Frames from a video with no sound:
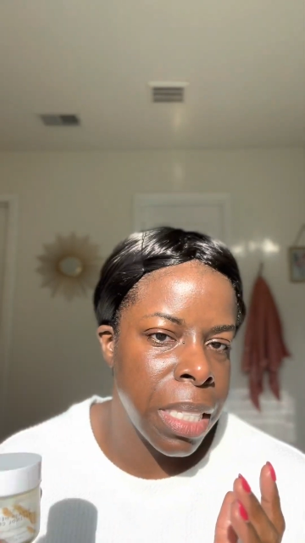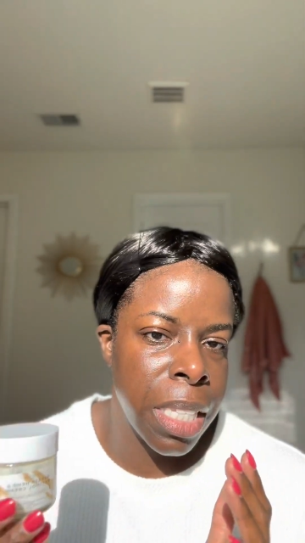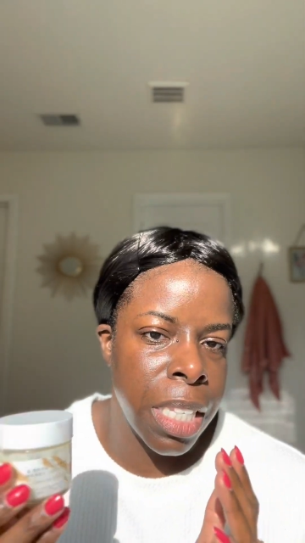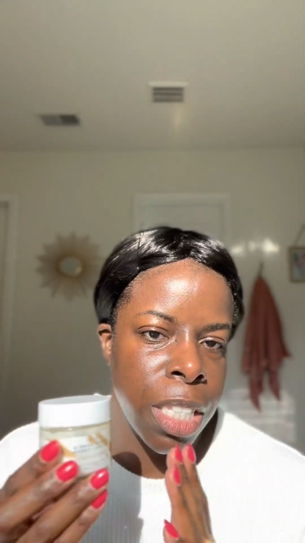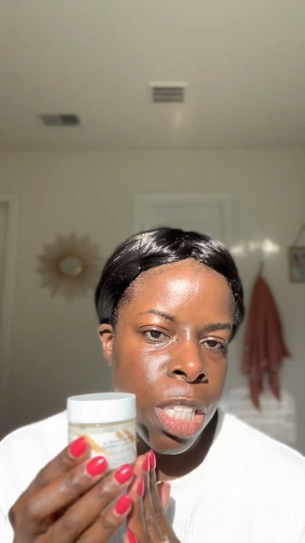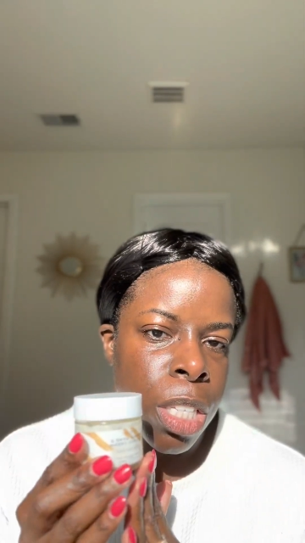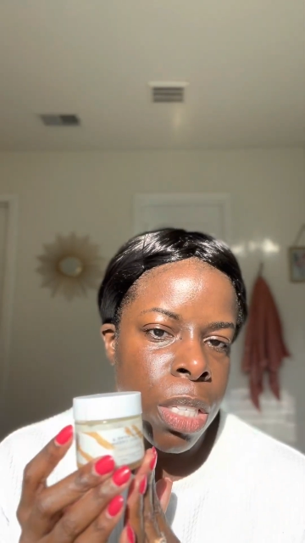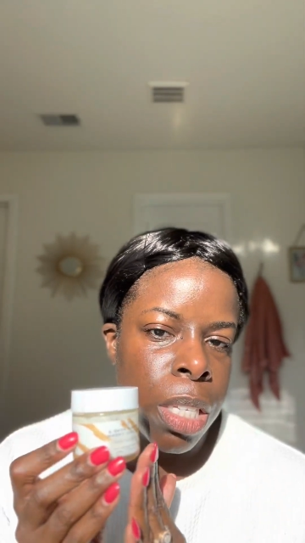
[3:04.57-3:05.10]

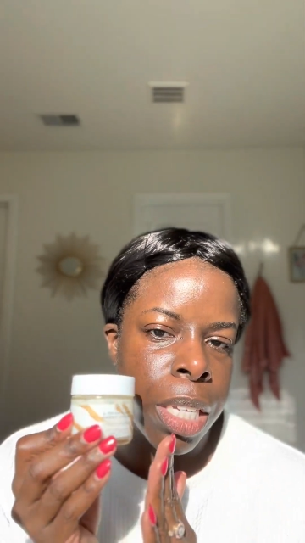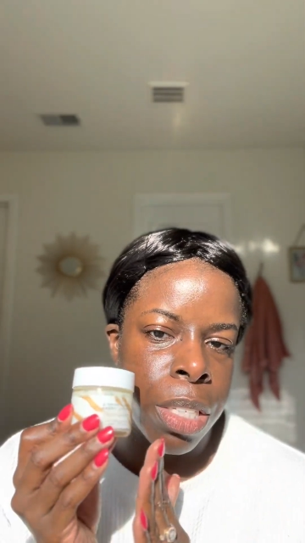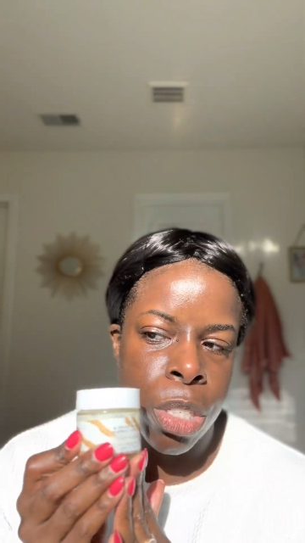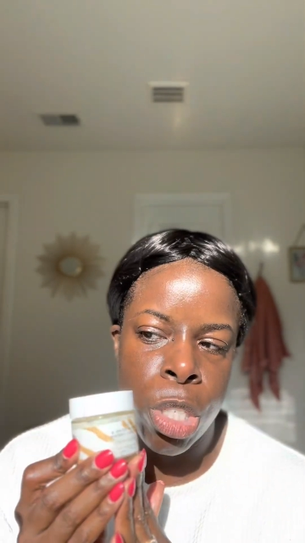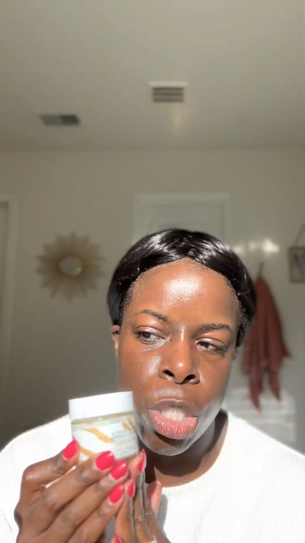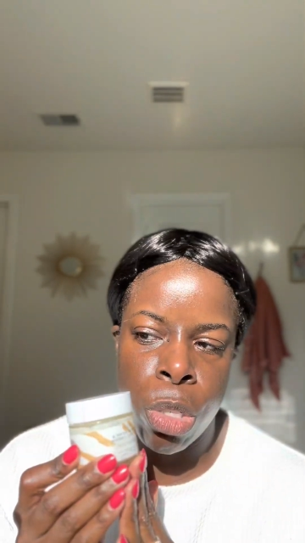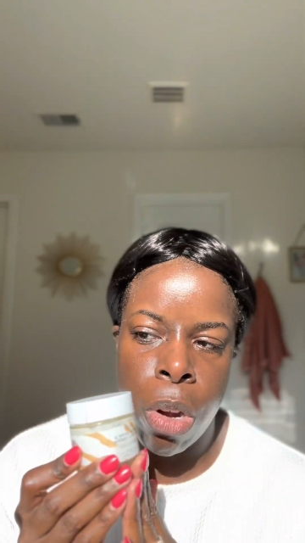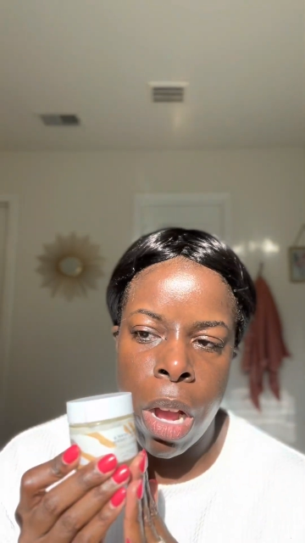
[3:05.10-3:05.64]
this is like the
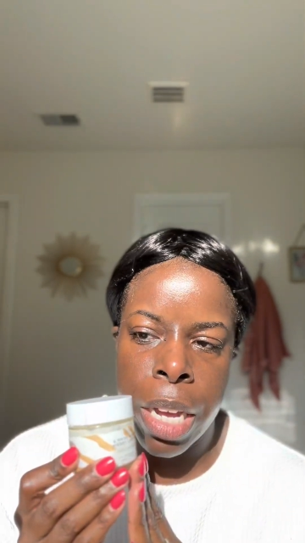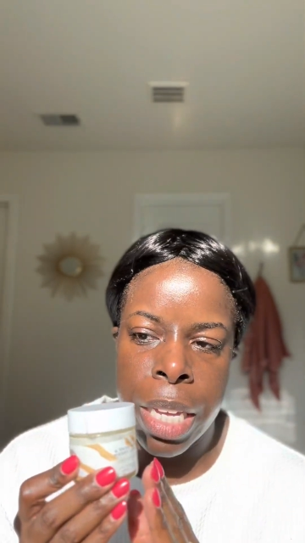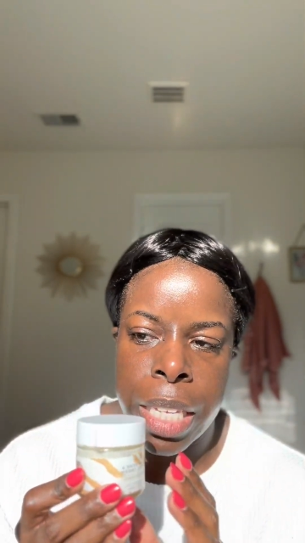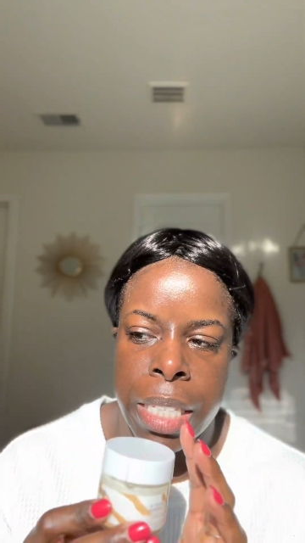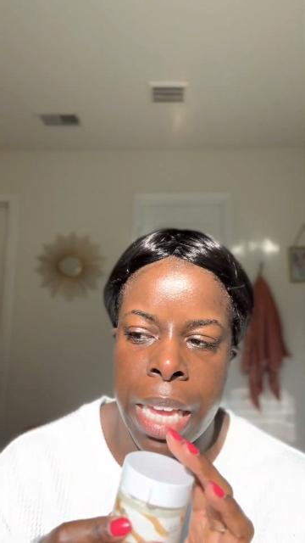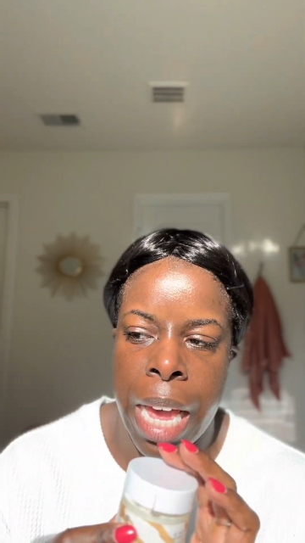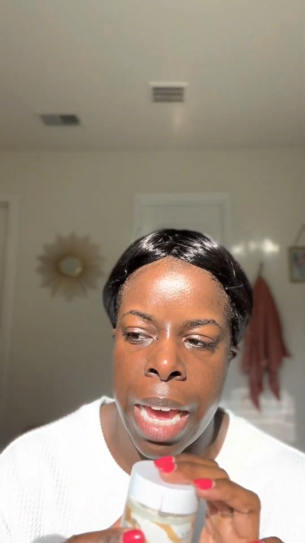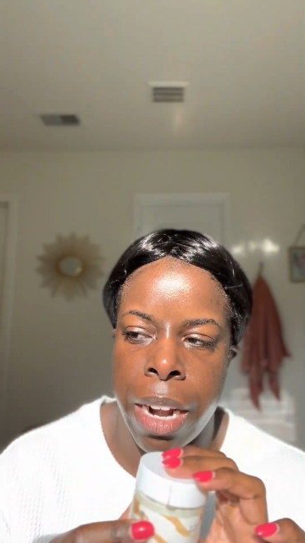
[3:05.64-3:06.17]

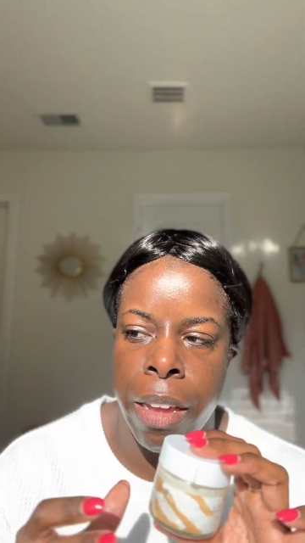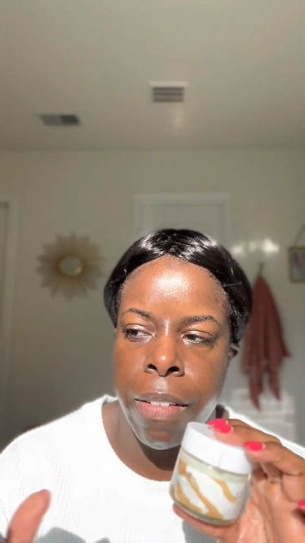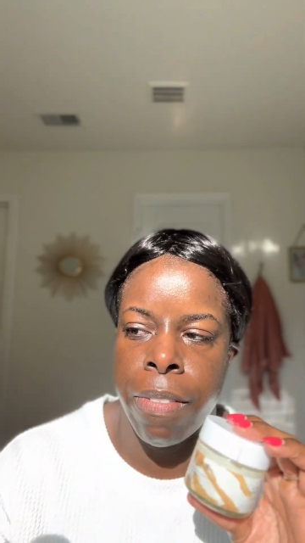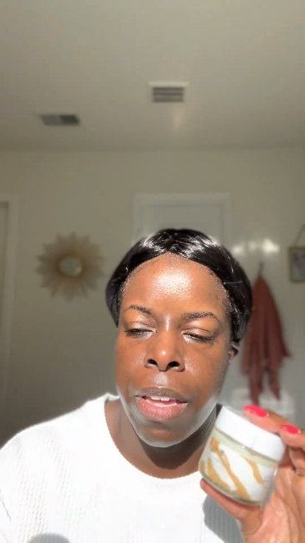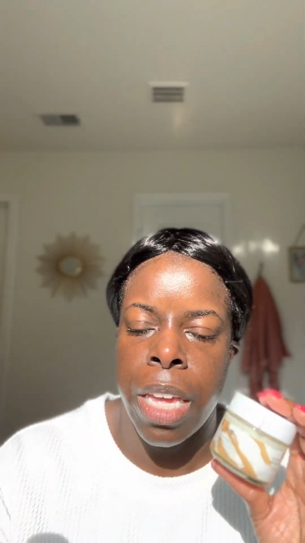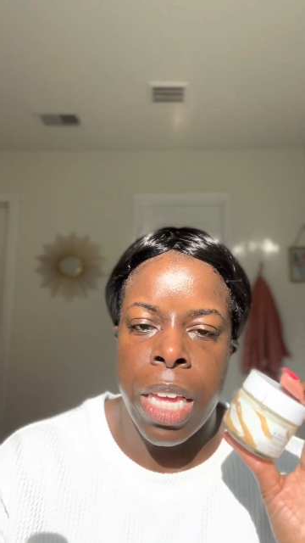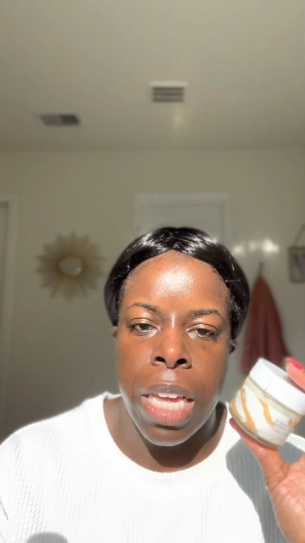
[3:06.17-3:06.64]
strongest out of